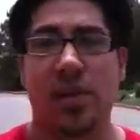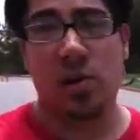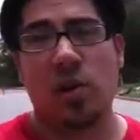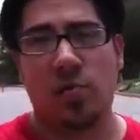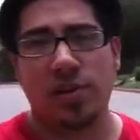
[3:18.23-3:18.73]
It's
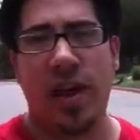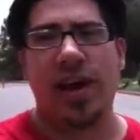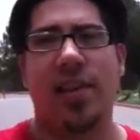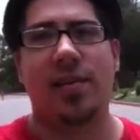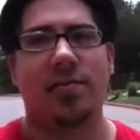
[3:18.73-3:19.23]
called
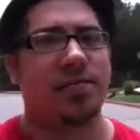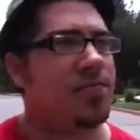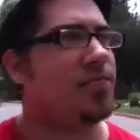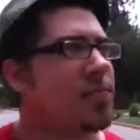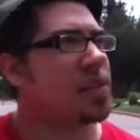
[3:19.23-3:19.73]
pretend.
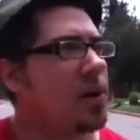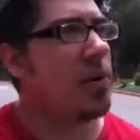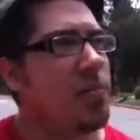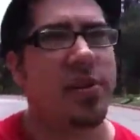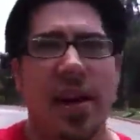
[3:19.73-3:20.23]
It's how
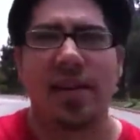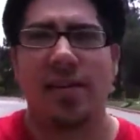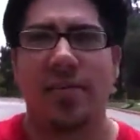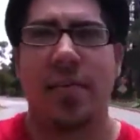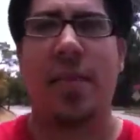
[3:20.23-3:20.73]
we pretend.